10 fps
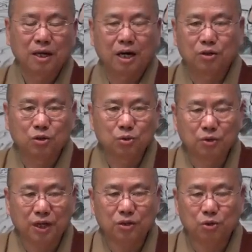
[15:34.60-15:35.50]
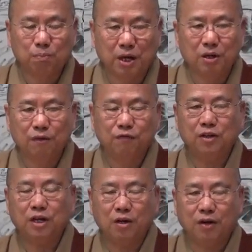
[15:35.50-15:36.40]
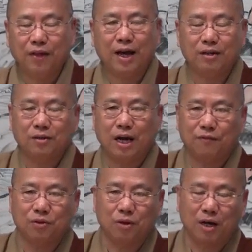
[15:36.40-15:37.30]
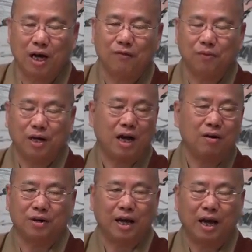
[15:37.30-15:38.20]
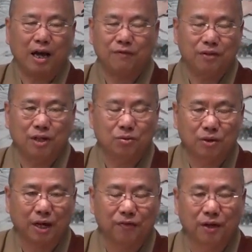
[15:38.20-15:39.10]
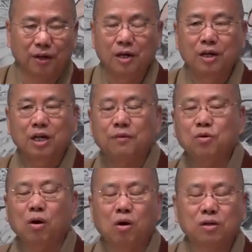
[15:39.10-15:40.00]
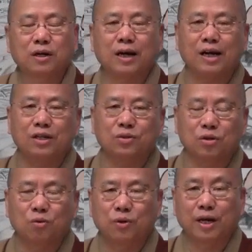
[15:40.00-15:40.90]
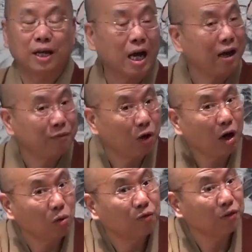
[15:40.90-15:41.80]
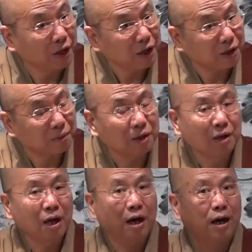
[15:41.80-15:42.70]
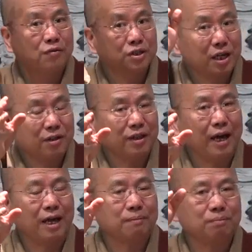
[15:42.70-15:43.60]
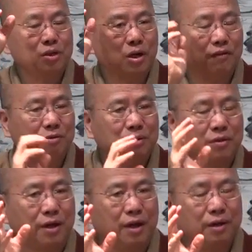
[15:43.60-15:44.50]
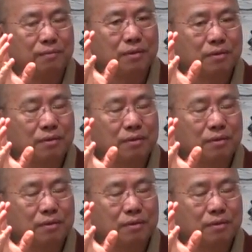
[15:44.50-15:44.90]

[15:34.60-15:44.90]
and you do this, you pay your fee and all that, and after half an hour and a half, and then you'll get there. He gives you all the guidance on the way, and I have gone over there. I've seen that, but you haven't been there.